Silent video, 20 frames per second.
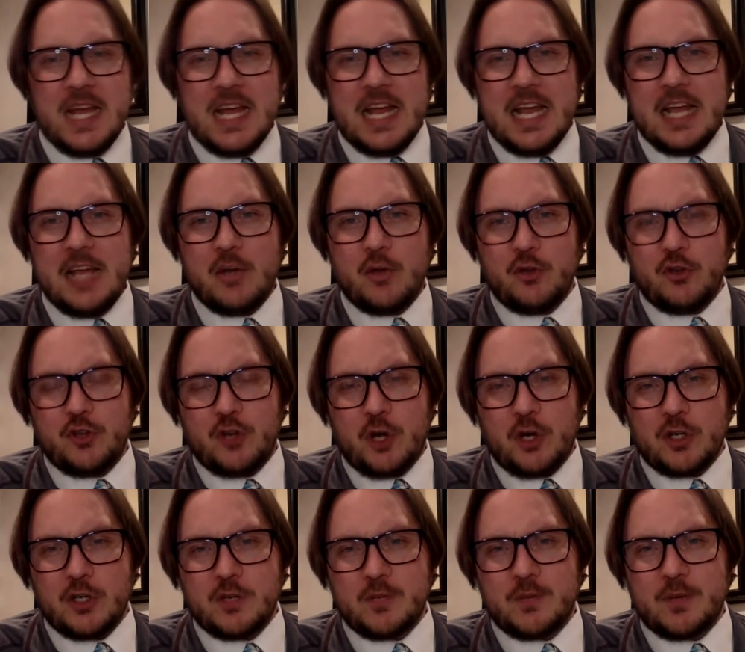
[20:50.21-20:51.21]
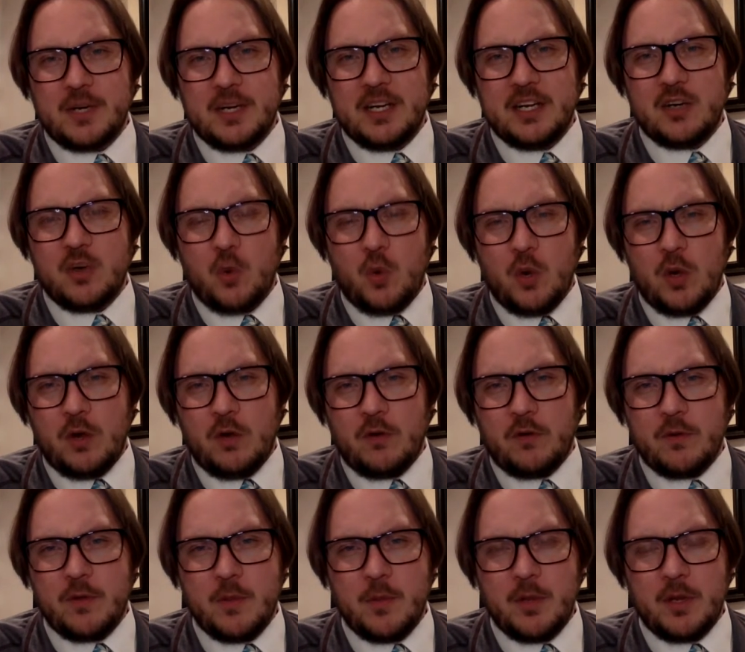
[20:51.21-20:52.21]
it'll start to bring in oil
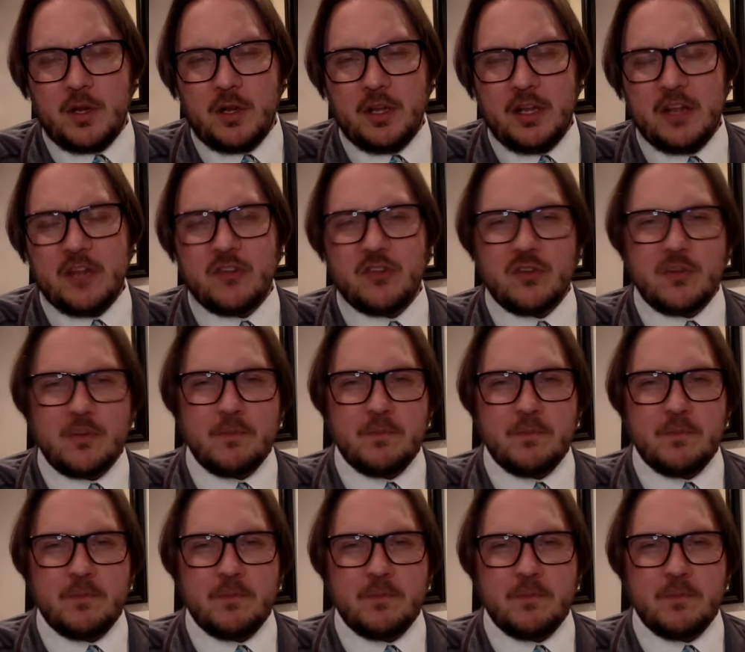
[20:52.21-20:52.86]
from the Middle East.